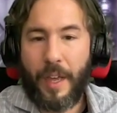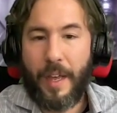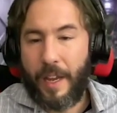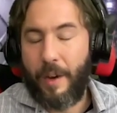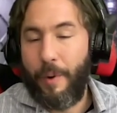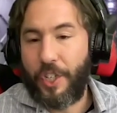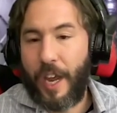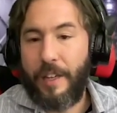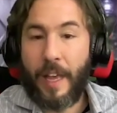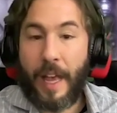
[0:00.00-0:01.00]
In which
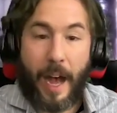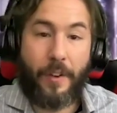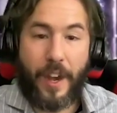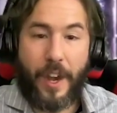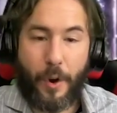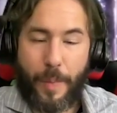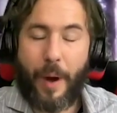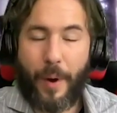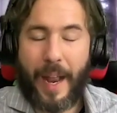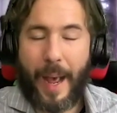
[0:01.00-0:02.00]
case, how do they know about
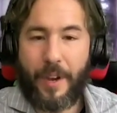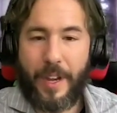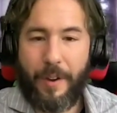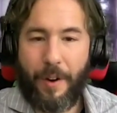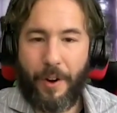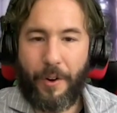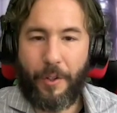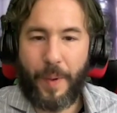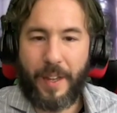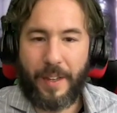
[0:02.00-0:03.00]
what happened here on earth?
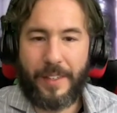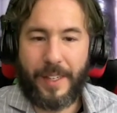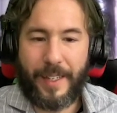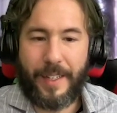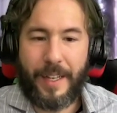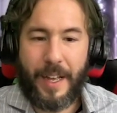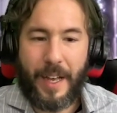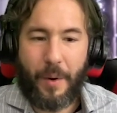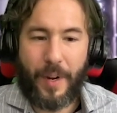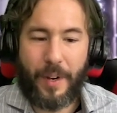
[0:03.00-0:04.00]
Because,
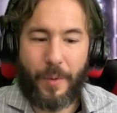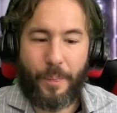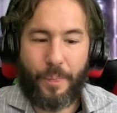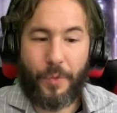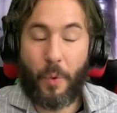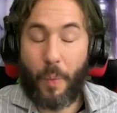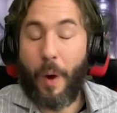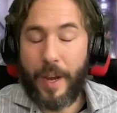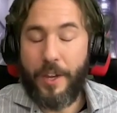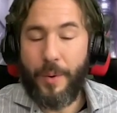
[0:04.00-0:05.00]
well, while
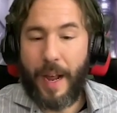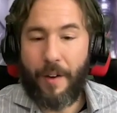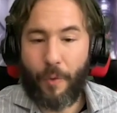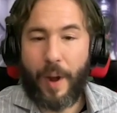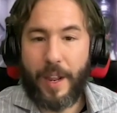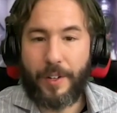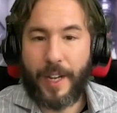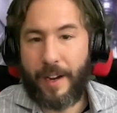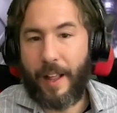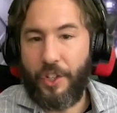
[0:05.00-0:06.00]
we do have radio
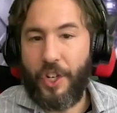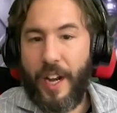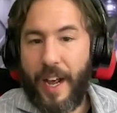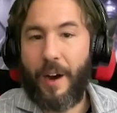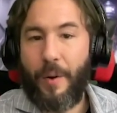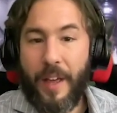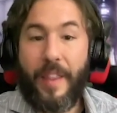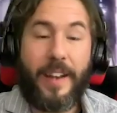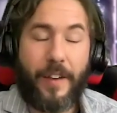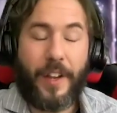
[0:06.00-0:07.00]
technology now,
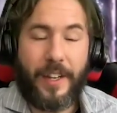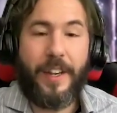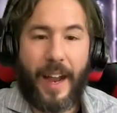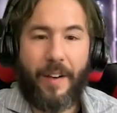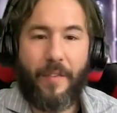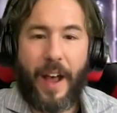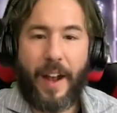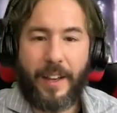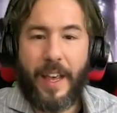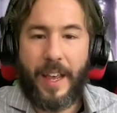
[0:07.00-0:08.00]
they definitely didn't have
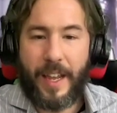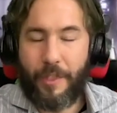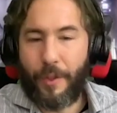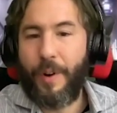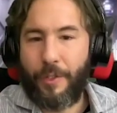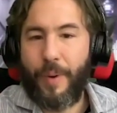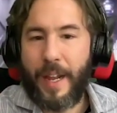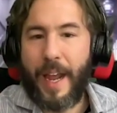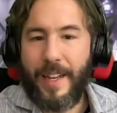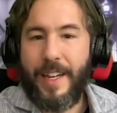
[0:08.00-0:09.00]
that in
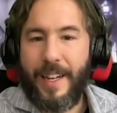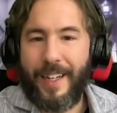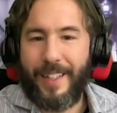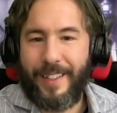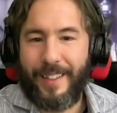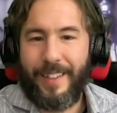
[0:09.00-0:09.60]
33 AD.